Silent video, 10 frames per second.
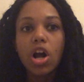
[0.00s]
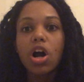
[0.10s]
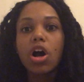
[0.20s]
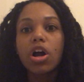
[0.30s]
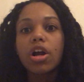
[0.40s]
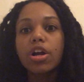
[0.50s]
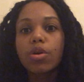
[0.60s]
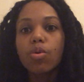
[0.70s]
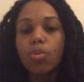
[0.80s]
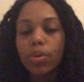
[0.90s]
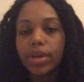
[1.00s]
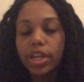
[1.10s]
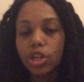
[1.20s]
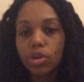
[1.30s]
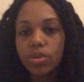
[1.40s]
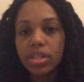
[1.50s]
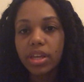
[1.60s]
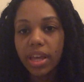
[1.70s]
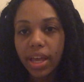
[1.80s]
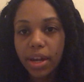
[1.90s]
are what we can use
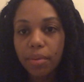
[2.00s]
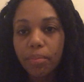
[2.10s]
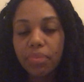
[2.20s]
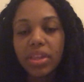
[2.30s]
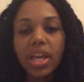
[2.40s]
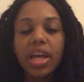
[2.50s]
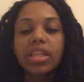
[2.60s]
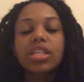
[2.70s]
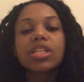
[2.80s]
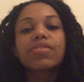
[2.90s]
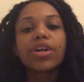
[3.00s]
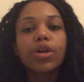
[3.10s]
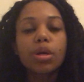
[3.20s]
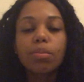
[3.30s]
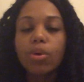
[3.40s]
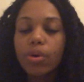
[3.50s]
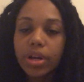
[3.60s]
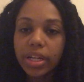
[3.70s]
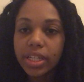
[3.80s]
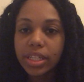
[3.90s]
again. And this is very
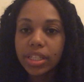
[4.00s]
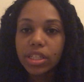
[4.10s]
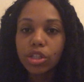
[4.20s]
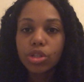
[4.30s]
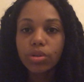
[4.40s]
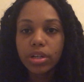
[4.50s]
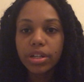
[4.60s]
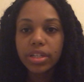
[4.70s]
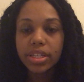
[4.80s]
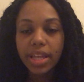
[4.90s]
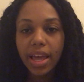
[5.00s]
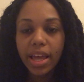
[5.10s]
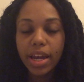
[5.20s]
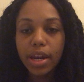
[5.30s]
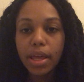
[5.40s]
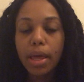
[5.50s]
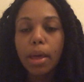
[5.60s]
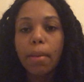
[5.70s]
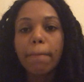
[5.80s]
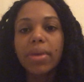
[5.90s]
important to understand
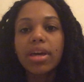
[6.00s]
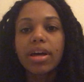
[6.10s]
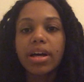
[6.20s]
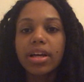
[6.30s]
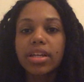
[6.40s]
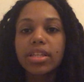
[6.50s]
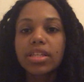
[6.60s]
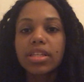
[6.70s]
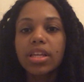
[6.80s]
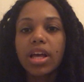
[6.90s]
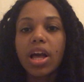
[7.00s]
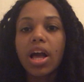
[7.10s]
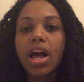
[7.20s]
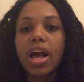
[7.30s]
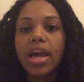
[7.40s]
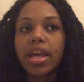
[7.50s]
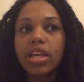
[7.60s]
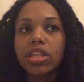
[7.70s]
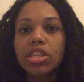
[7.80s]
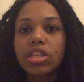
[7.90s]
because
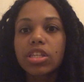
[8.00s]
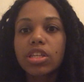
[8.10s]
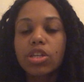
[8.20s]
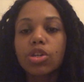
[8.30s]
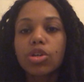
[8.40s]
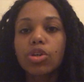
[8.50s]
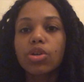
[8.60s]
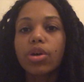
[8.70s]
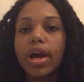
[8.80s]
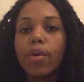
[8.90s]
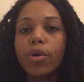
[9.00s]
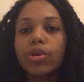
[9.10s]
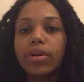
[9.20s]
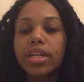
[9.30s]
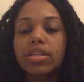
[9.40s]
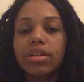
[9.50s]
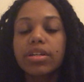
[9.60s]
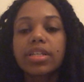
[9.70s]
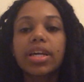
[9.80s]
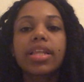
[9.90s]
it's I want you guys to
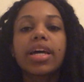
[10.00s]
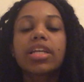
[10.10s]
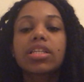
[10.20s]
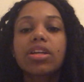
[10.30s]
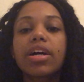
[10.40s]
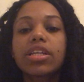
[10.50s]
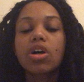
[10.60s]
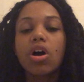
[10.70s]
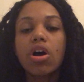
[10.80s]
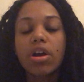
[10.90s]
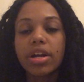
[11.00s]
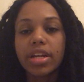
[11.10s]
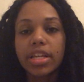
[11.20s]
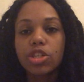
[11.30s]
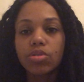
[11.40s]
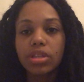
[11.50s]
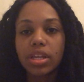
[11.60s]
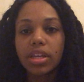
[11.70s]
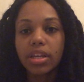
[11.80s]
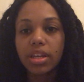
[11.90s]
understand that it's not as hard as you
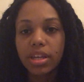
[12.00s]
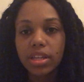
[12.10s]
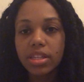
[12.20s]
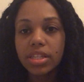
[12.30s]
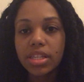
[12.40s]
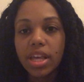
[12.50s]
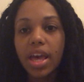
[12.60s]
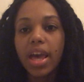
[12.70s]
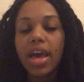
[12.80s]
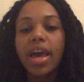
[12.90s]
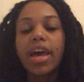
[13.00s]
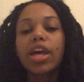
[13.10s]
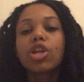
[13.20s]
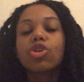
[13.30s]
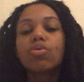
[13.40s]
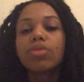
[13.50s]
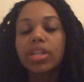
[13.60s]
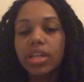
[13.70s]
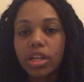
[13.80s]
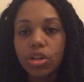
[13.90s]
think it is. And you
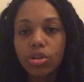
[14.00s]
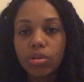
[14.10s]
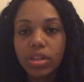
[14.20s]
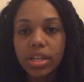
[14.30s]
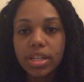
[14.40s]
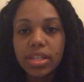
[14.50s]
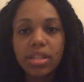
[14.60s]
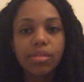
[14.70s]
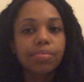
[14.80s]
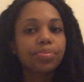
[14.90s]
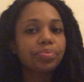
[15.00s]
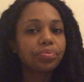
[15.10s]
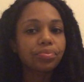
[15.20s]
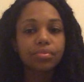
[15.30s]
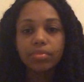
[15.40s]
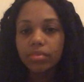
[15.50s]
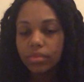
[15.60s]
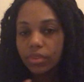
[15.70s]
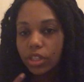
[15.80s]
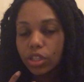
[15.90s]
really can do this.
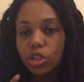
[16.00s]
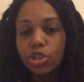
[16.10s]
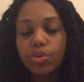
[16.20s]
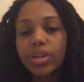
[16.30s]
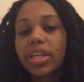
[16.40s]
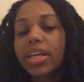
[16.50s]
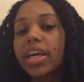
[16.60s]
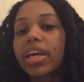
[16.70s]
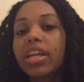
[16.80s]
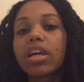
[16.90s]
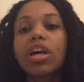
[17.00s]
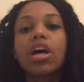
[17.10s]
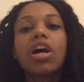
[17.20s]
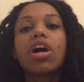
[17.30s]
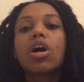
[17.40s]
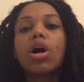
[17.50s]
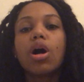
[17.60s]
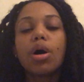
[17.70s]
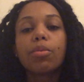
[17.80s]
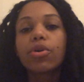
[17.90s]
You really can
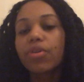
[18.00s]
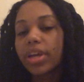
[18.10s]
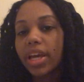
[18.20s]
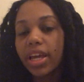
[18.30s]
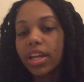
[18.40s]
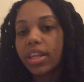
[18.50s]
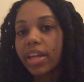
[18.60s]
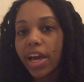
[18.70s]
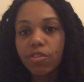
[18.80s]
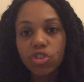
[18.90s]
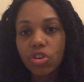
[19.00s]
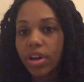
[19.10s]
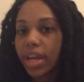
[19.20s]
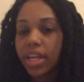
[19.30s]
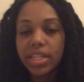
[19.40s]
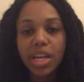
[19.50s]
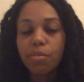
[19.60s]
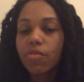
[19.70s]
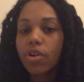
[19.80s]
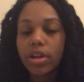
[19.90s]
create life drawing, any type
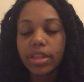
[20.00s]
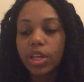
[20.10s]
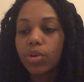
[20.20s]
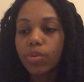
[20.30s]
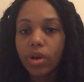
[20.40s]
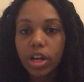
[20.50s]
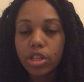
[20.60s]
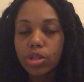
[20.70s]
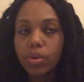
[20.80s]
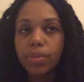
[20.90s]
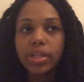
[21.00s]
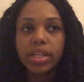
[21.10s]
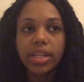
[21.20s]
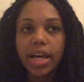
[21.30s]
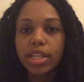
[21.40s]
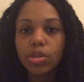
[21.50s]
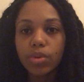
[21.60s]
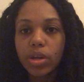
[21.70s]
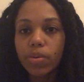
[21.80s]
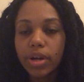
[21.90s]
of art that you want. So what we did last
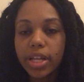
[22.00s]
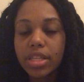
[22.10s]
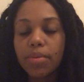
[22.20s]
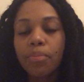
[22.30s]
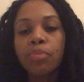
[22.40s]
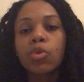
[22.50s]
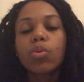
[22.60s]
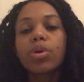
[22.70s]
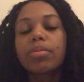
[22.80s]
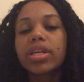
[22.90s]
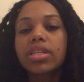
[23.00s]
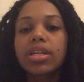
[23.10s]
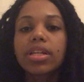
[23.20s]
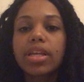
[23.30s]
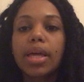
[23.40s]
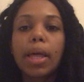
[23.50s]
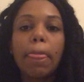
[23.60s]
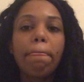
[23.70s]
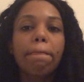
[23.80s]
week was I basically